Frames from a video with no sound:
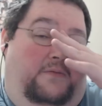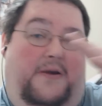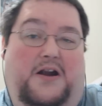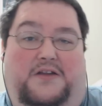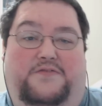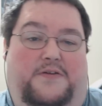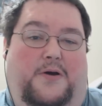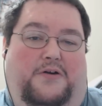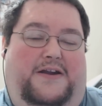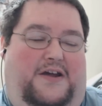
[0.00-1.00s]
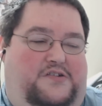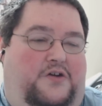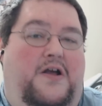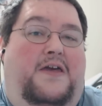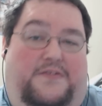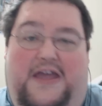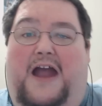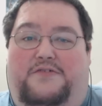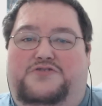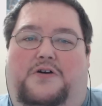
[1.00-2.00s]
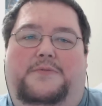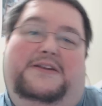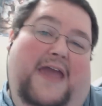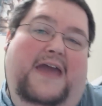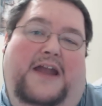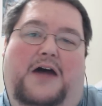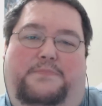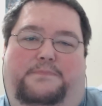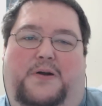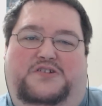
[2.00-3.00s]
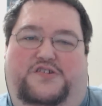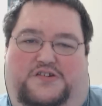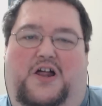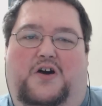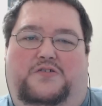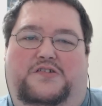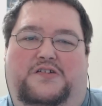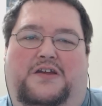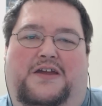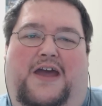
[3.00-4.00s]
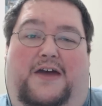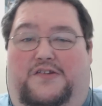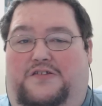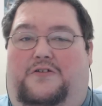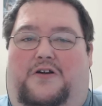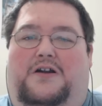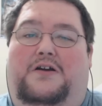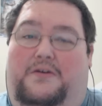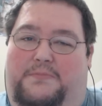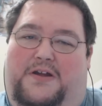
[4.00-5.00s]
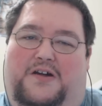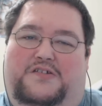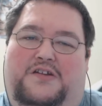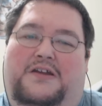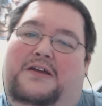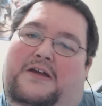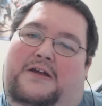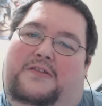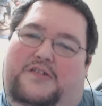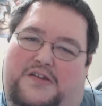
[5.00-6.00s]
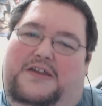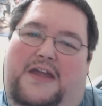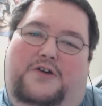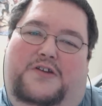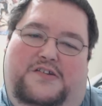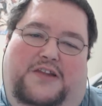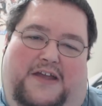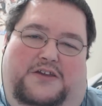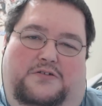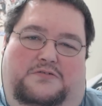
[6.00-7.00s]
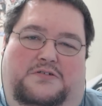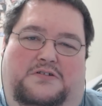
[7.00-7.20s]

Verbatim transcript: American female right now. So the average woman cannot purchase clothes at the store because the C E O doesn't like you.